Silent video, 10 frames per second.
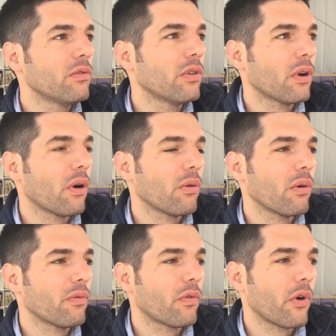you
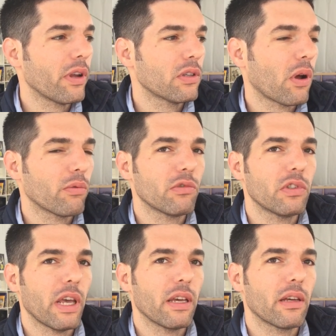know, for his own
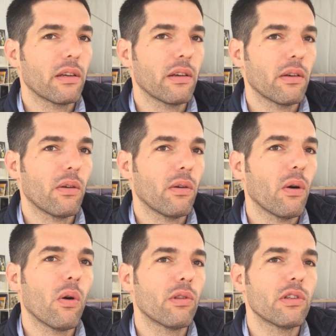sake
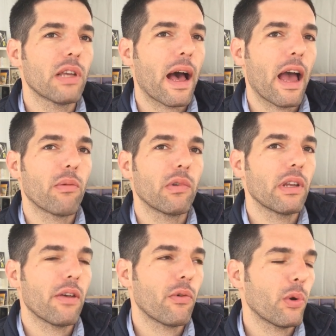all the time,
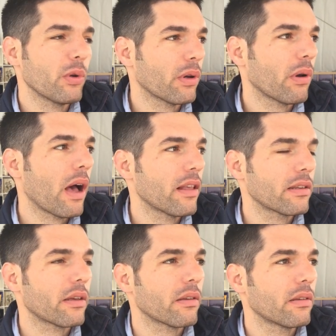and never, you know,
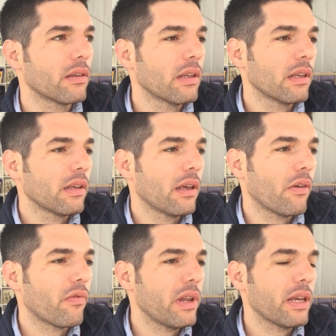has a
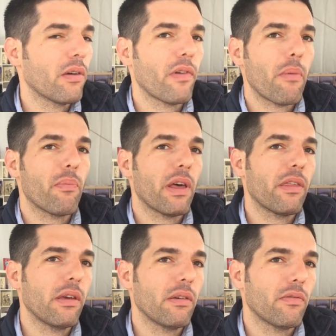feeling of
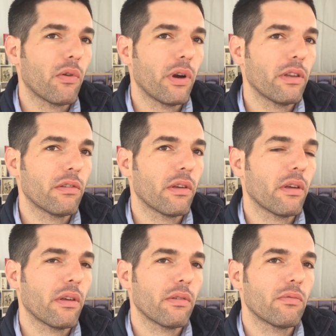empathy for his
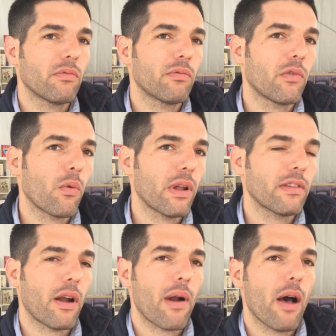for
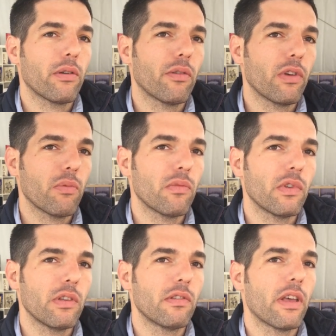what's around of him
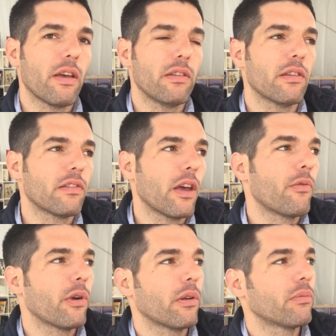in the
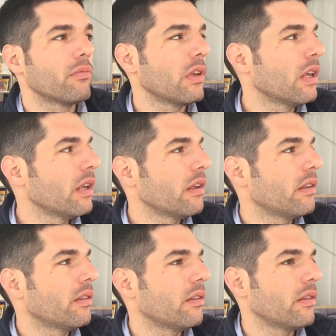several
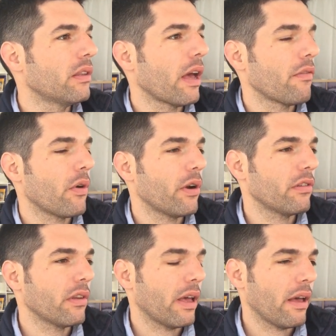diverse